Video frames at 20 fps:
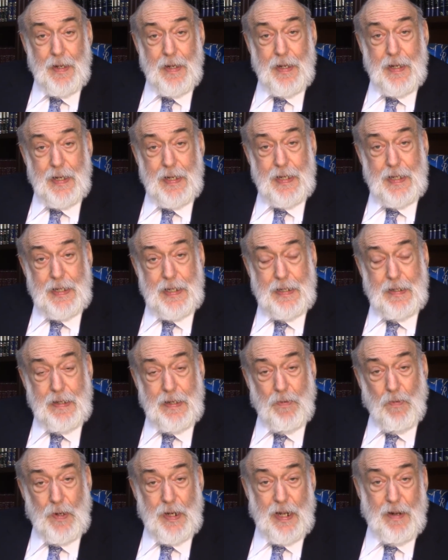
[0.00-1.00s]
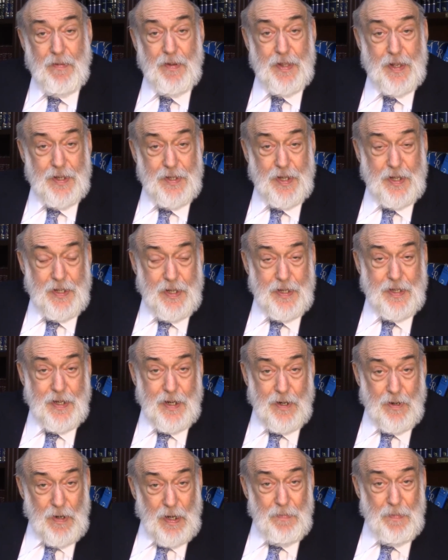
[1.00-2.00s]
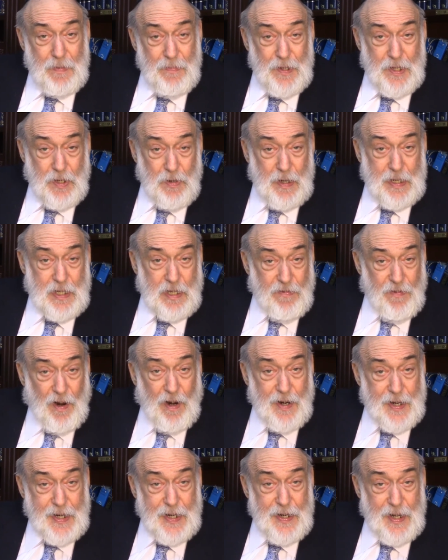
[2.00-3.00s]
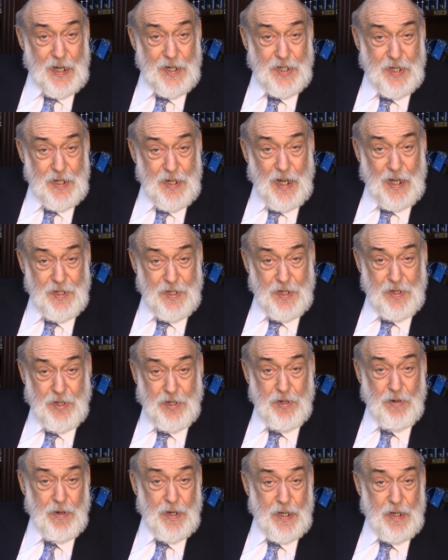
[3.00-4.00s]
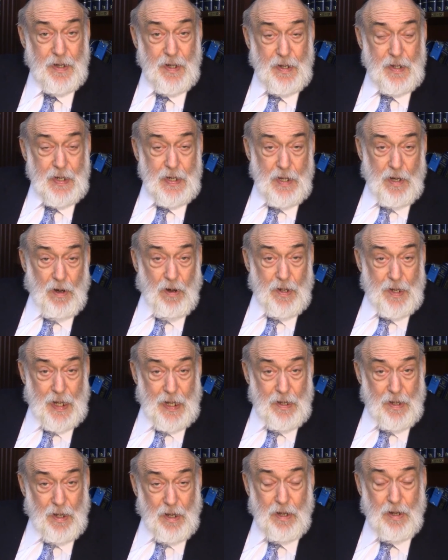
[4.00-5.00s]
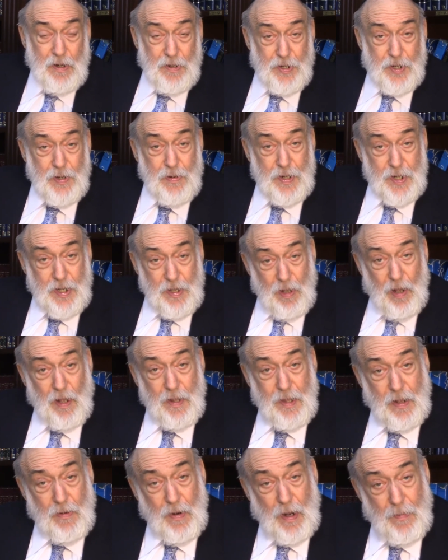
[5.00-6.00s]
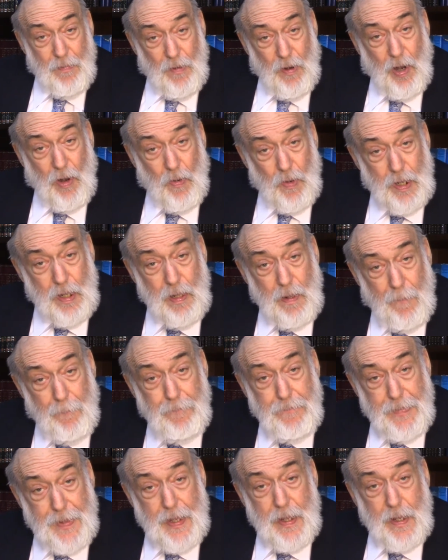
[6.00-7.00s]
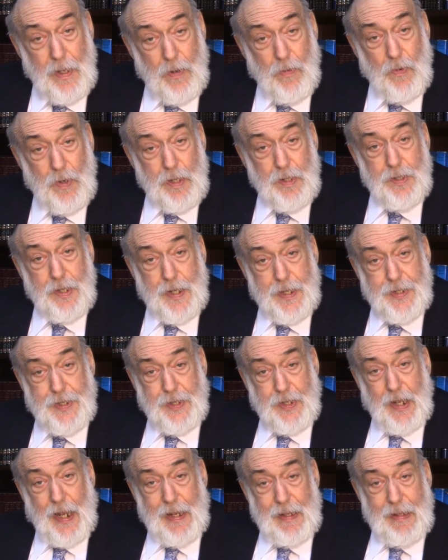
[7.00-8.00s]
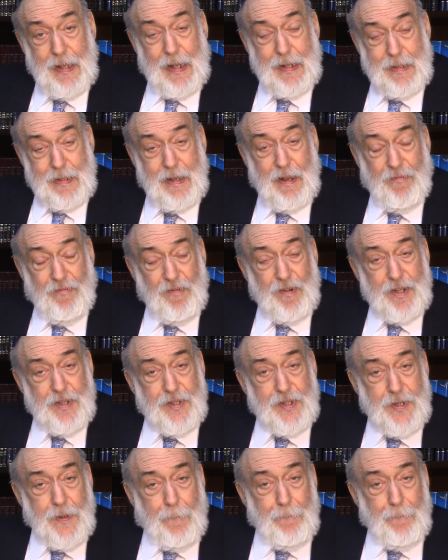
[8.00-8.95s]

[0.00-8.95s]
And whenever there's a disagreement between Sephardic and Ashkenazic Jewry on halacha, on Jewish law, then Ramah will state that difference.